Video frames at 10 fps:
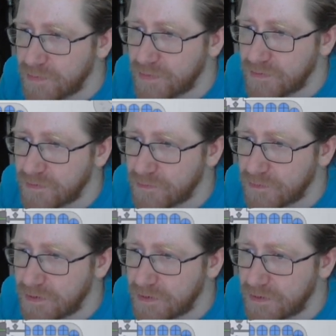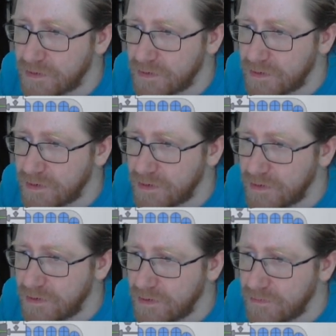Put it over
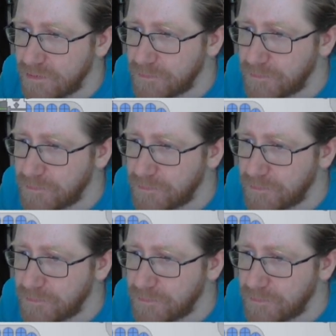here.